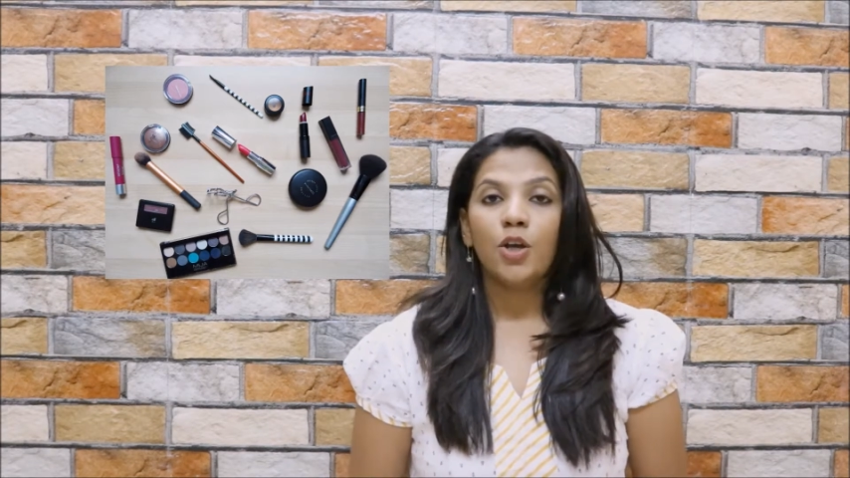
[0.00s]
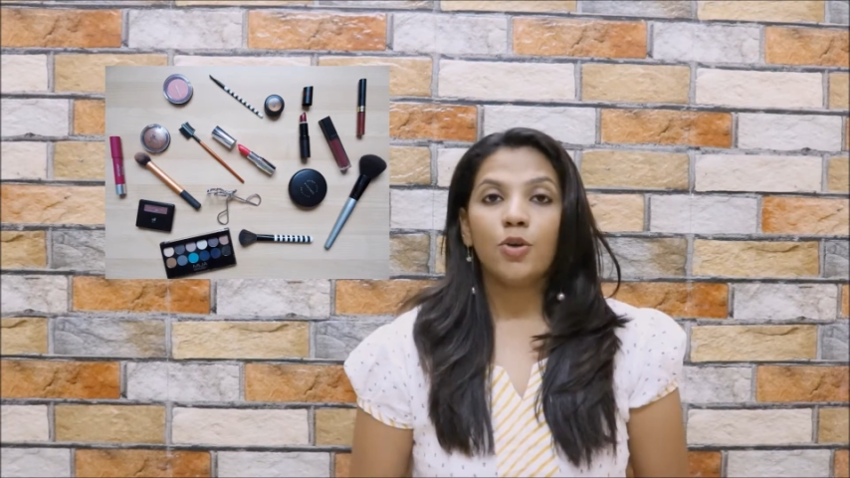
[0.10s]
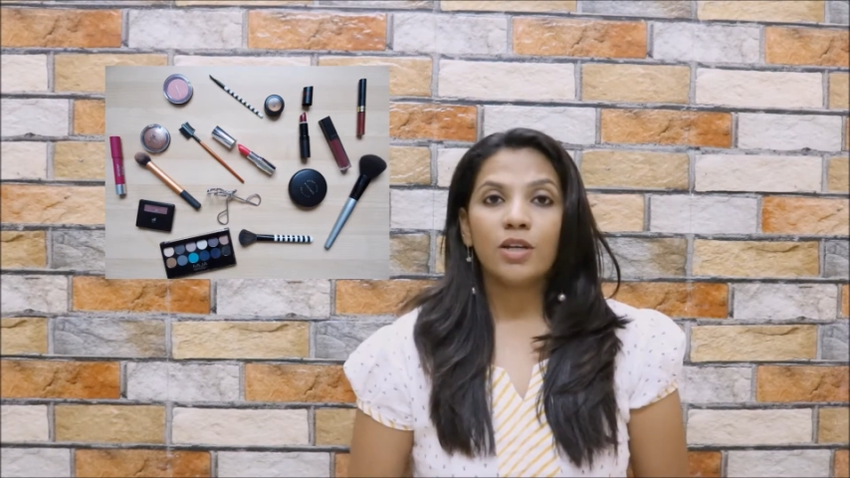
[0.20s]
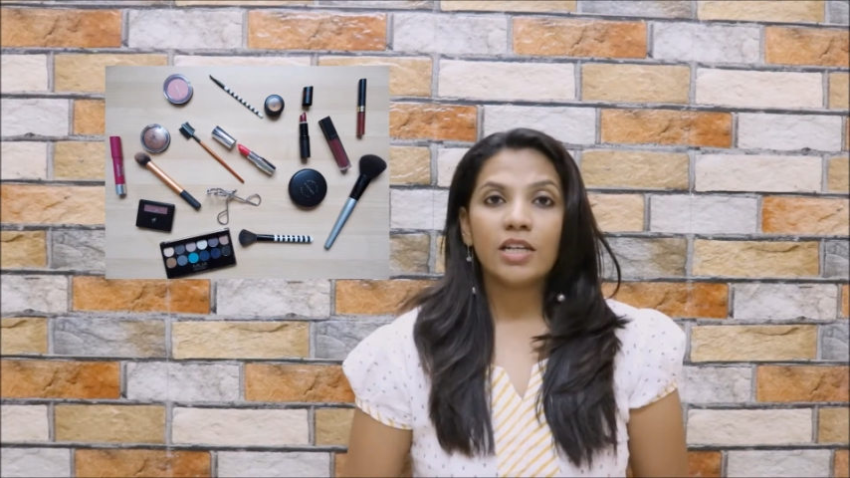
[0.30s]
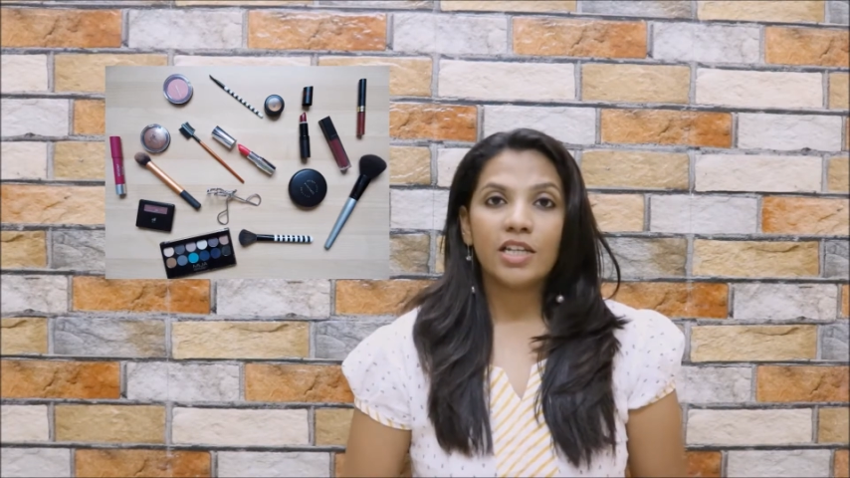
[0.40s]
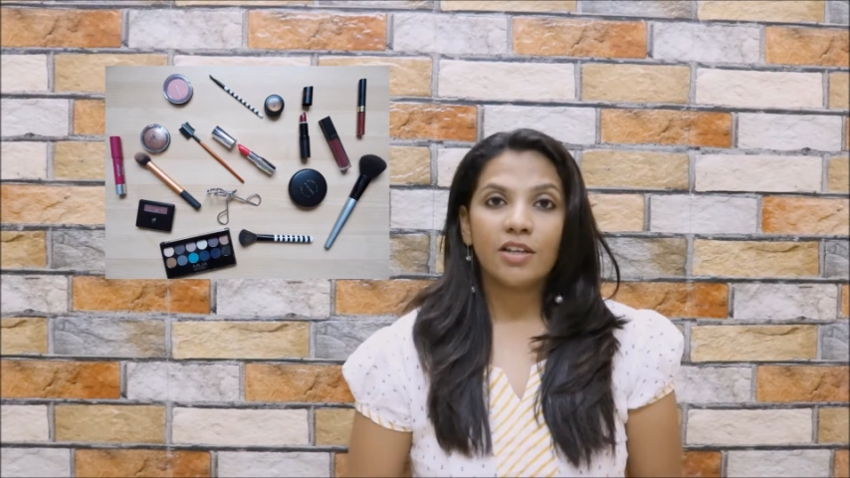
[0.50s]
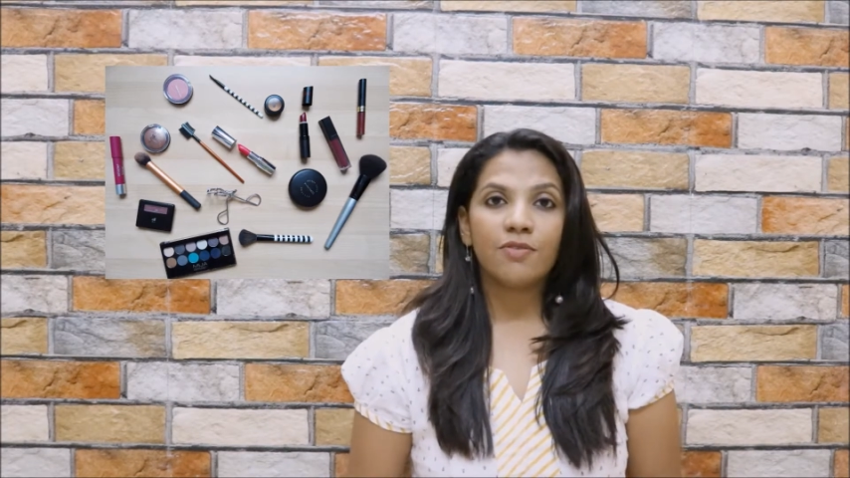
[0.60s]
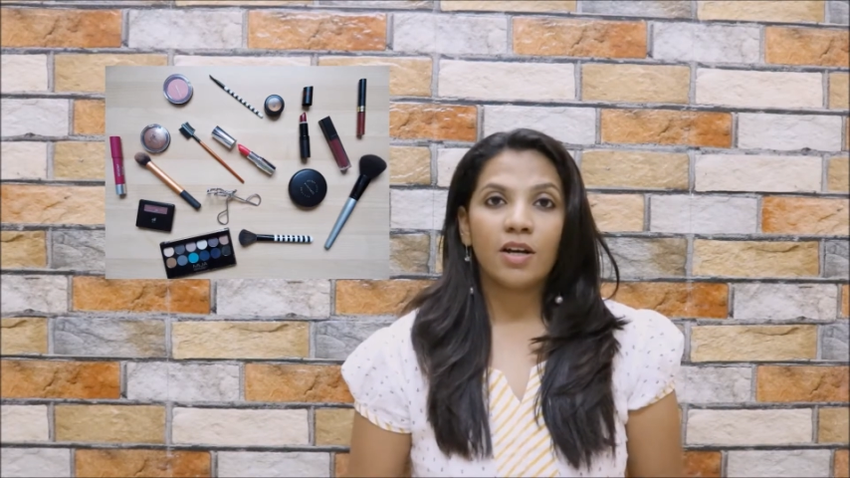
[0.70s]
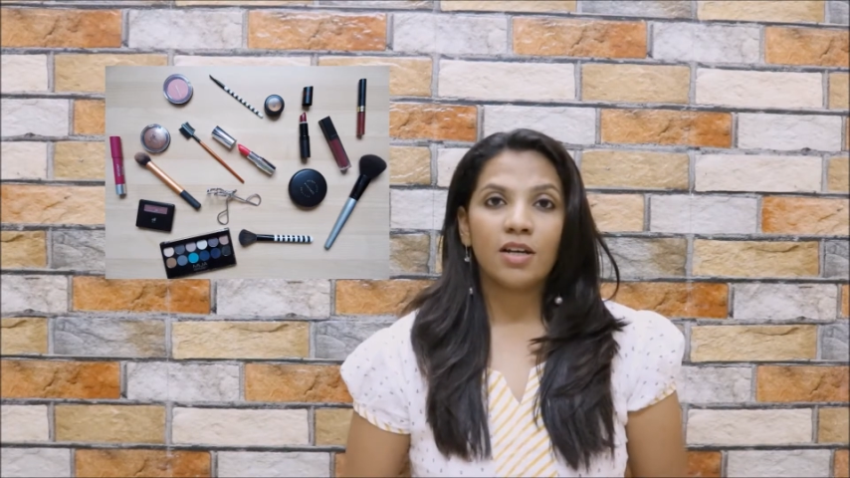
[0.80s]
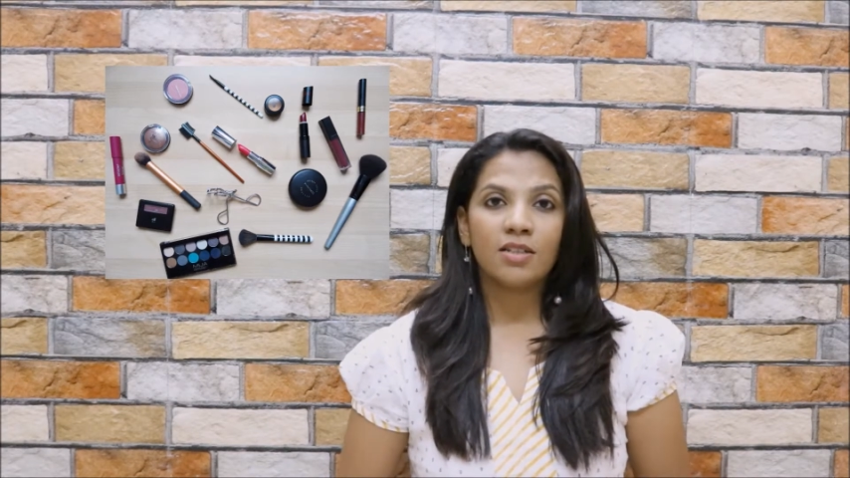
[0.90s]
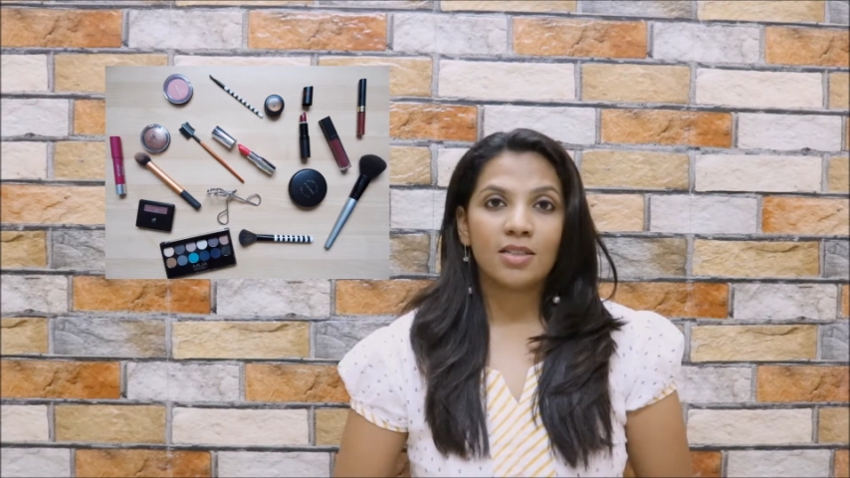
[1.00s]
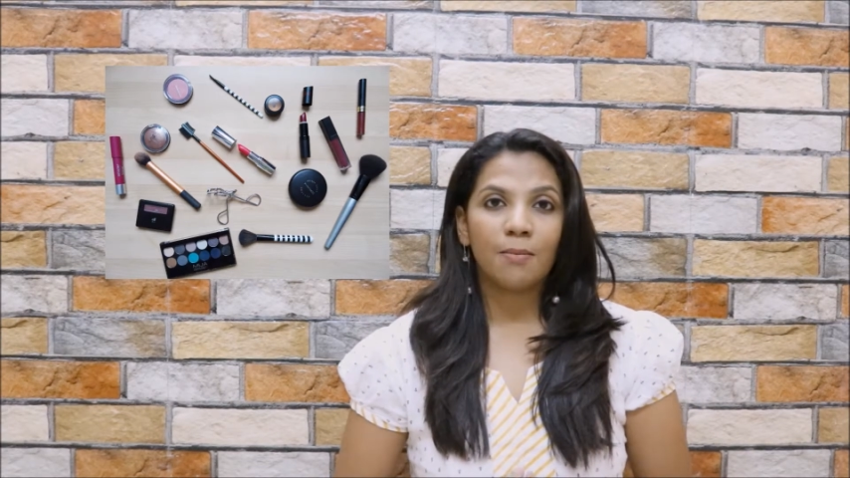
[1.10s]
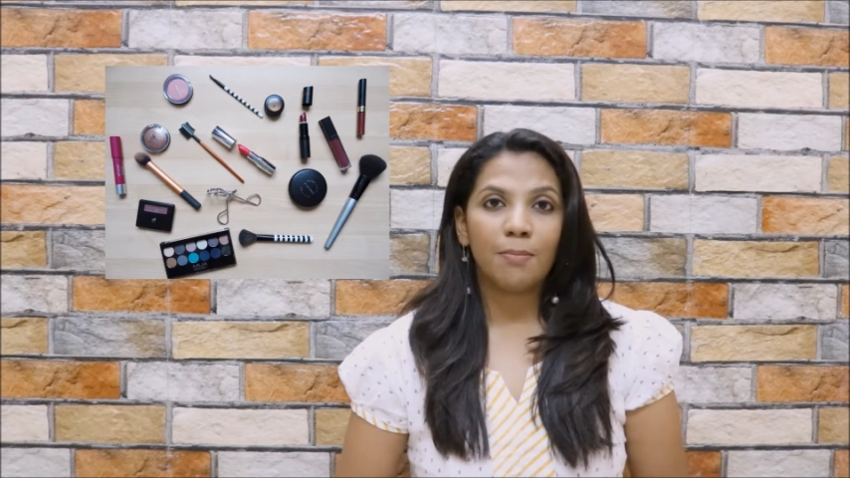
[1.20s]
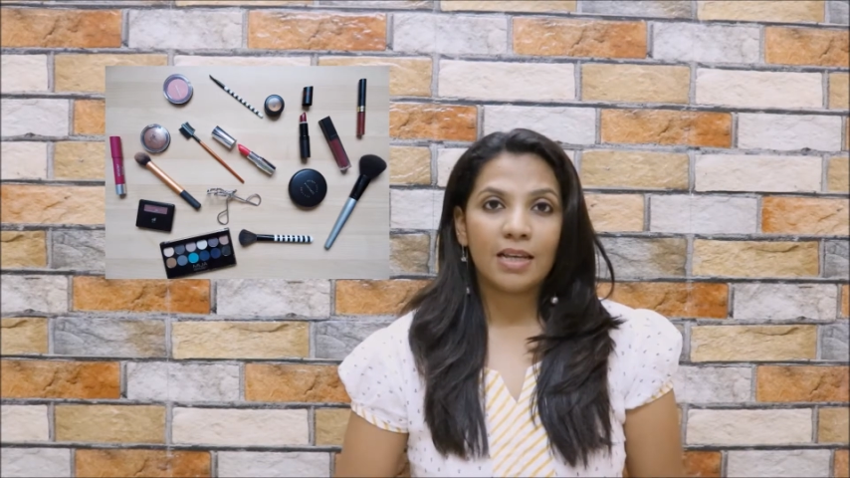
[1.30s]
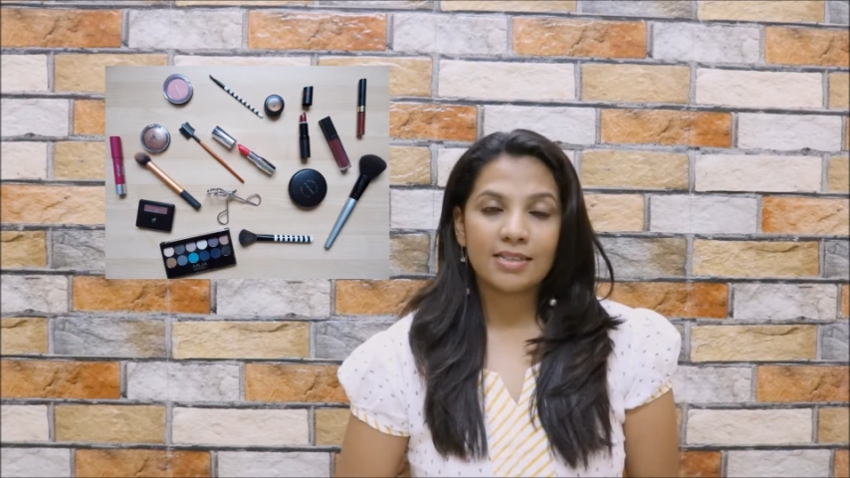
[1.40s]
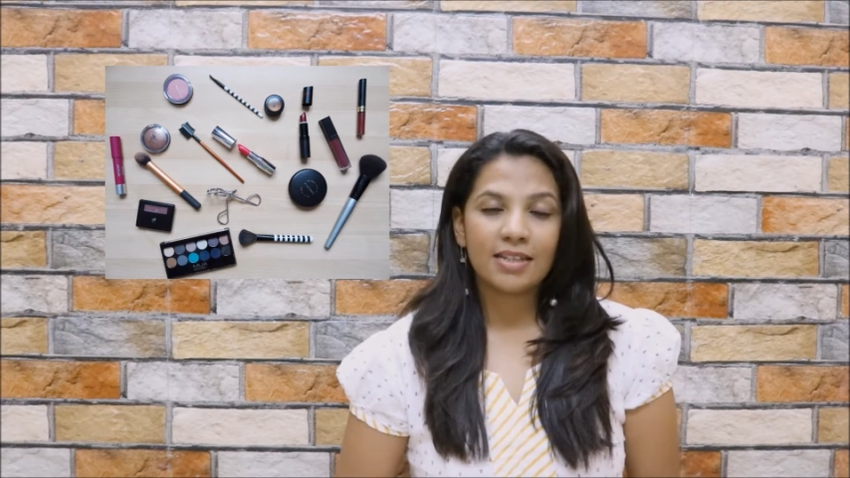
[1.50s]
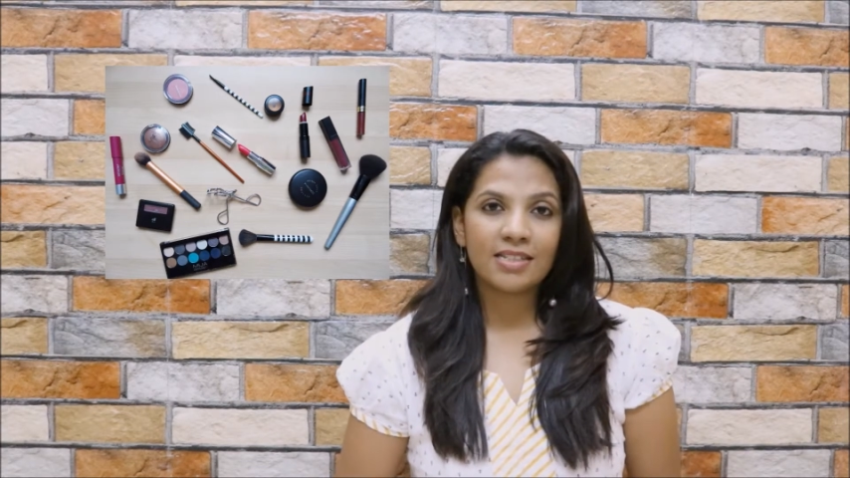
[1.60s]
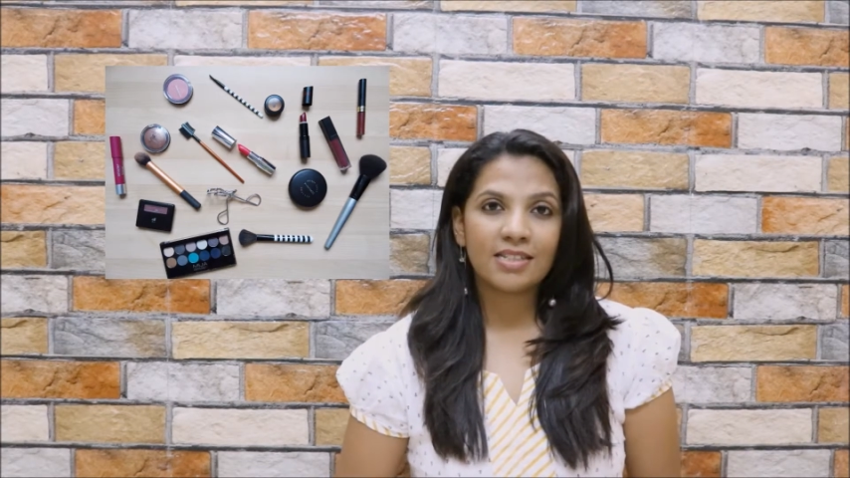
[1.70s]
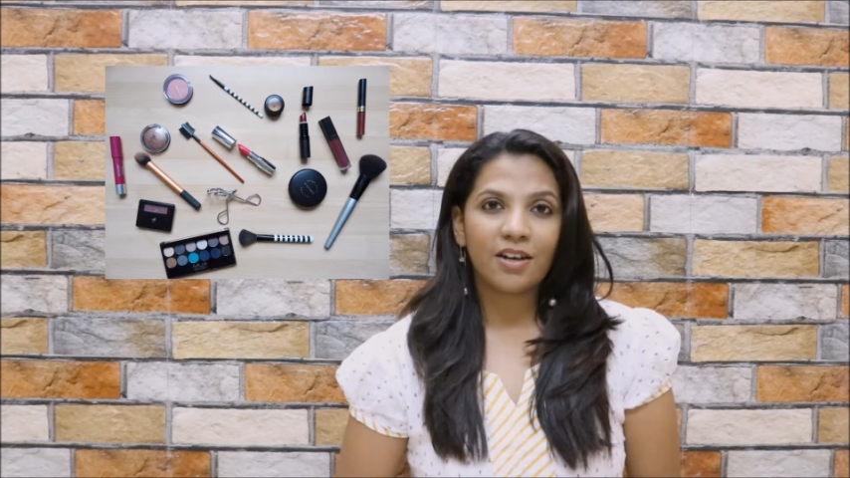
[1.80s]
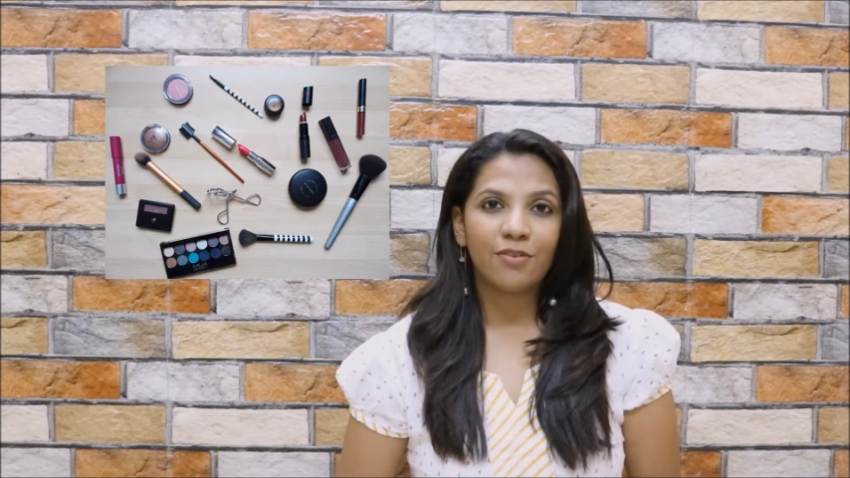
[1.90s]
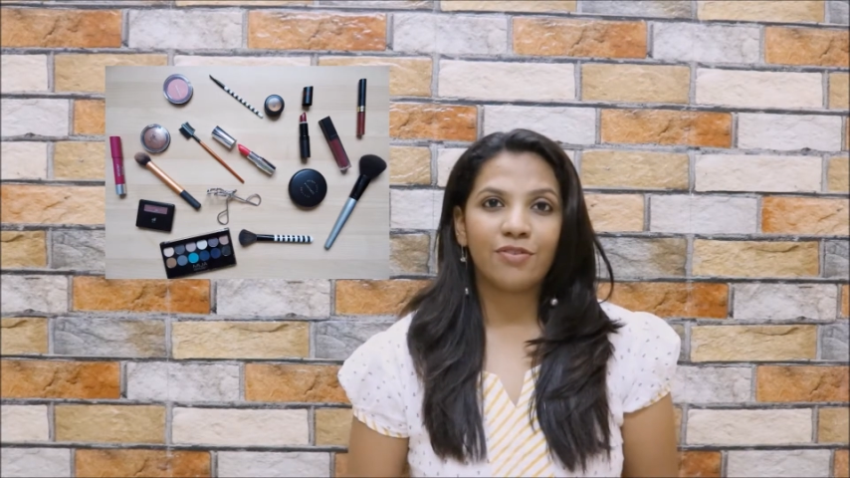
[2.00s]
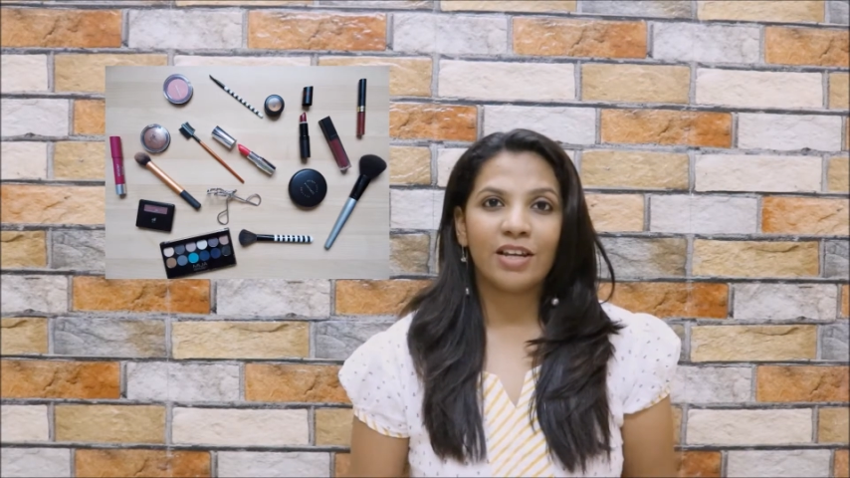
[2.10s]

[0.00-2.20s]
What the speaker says: you can give her some basic stuff